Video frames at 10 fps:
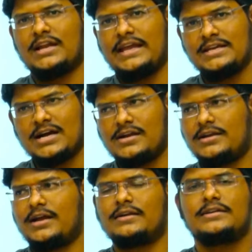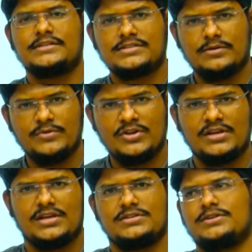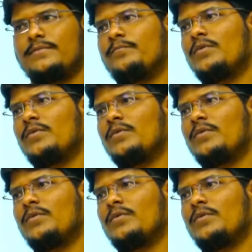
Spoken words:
eye contact, touch communication,